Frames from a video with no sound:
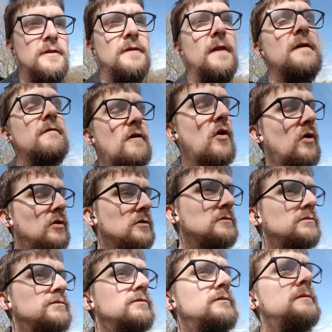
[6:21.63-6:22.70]
They've all
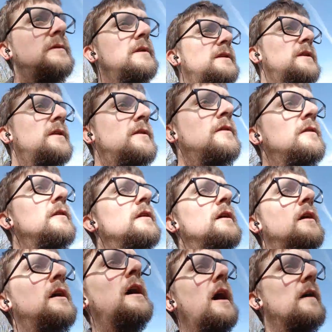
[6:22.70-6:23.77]

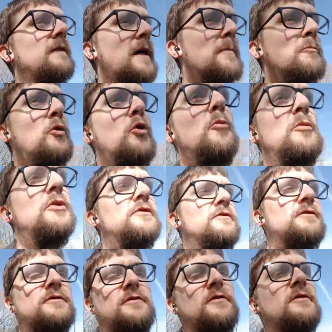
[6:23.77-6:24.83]
had that
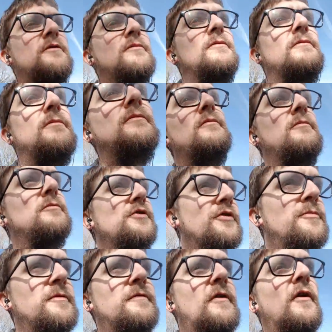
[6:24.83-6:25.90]
moment just
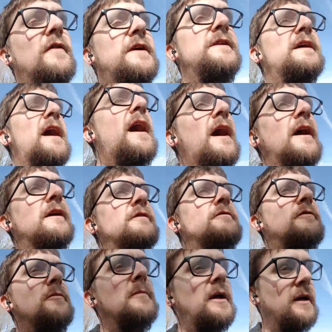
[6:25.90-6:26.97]
before they die,
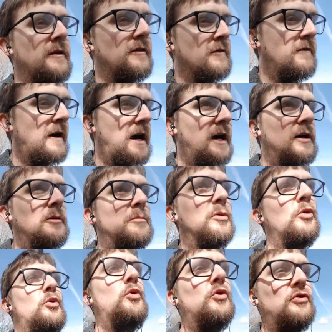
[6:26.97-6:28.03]
from like the final
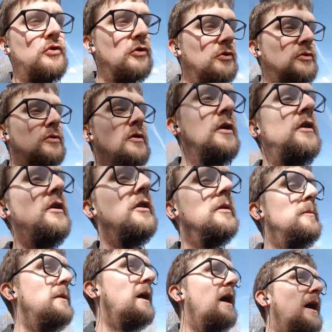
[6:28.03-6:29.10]
blow to
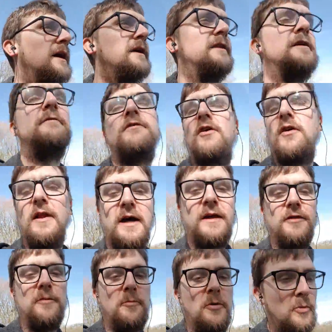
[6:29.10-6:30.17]
them dying. They've all
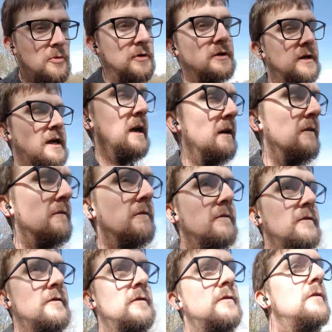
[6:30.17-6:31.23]
had the moment to give
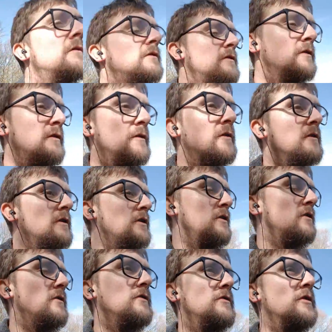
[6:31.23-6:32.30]

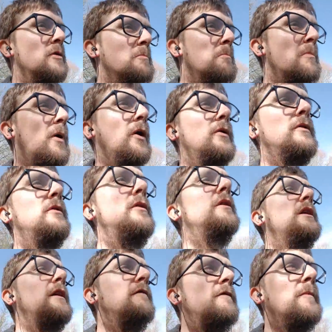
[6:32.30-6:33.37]
the
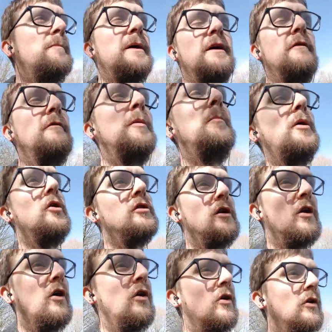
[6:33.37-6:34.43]
bit of a
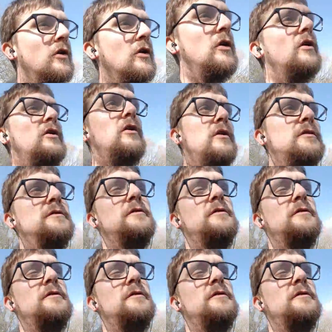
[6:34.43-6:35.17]
monologue or